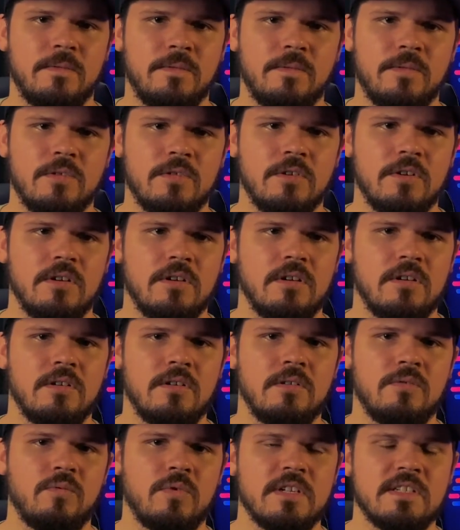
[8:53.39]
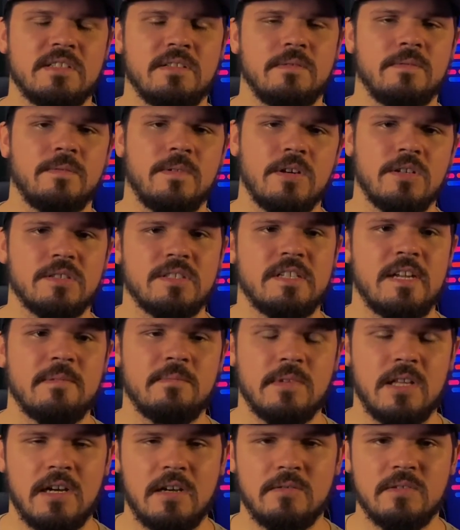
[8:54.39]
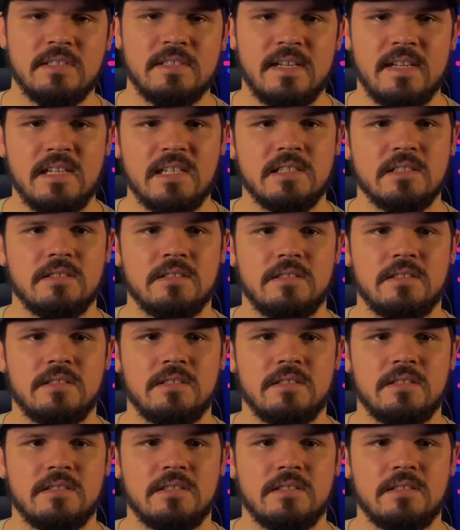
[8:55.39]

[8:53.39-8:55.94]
for what is the first step that I would take